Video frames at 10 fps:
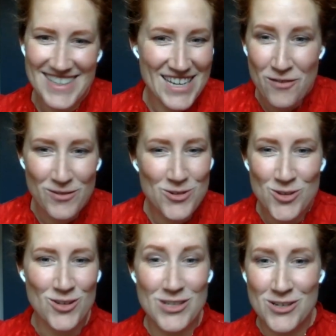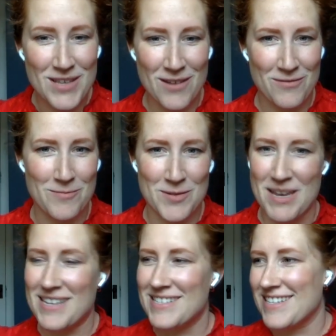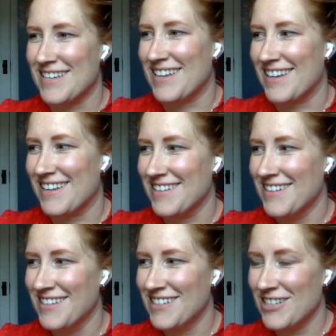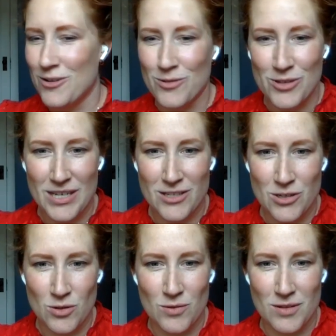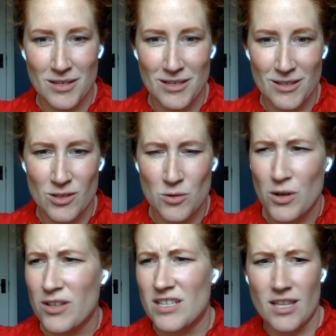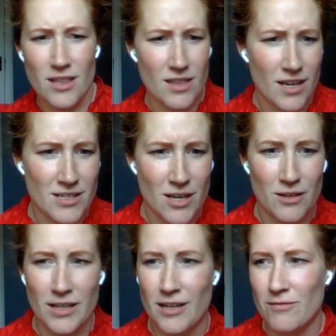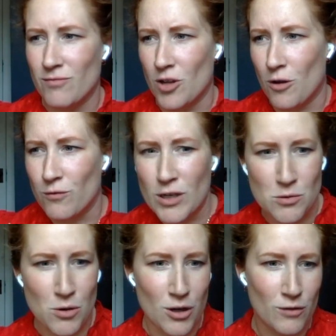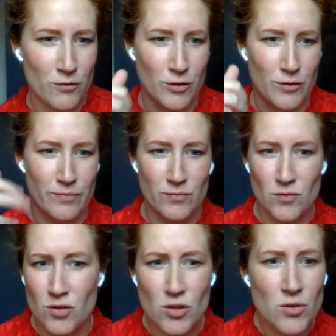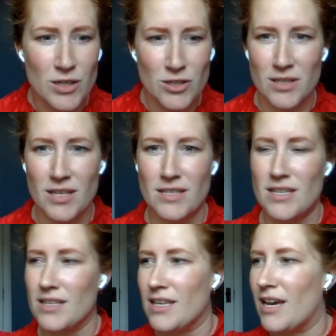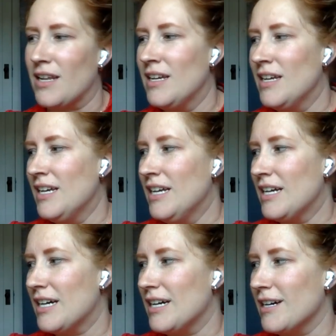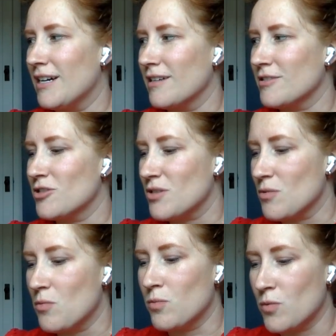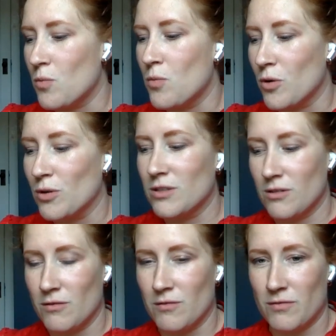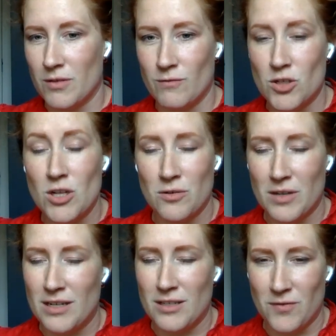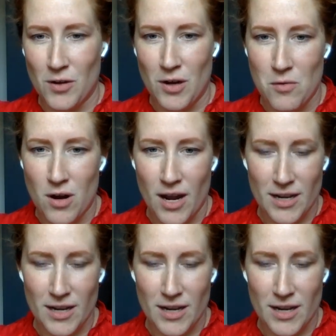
never knew you could do that from space. Look into the soil. They said they could tell like, fresh water from sewage and things like that. Just the world of GeoINT is very